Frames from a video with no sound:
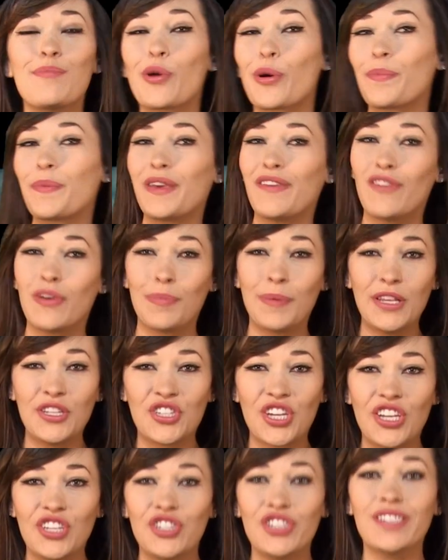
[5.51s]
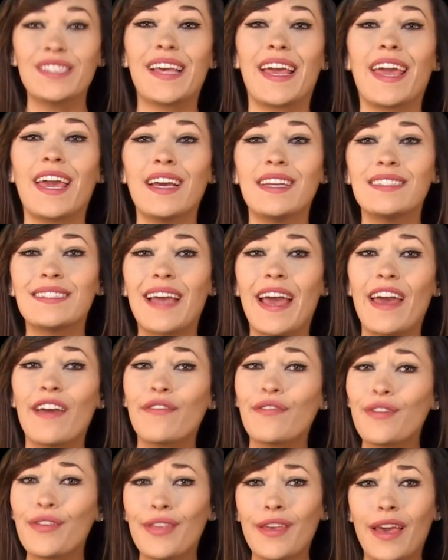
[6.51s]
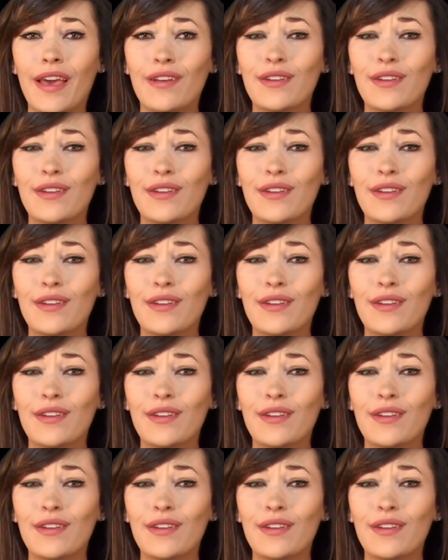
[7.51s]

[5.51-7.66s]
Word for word: more PvP changes, and everything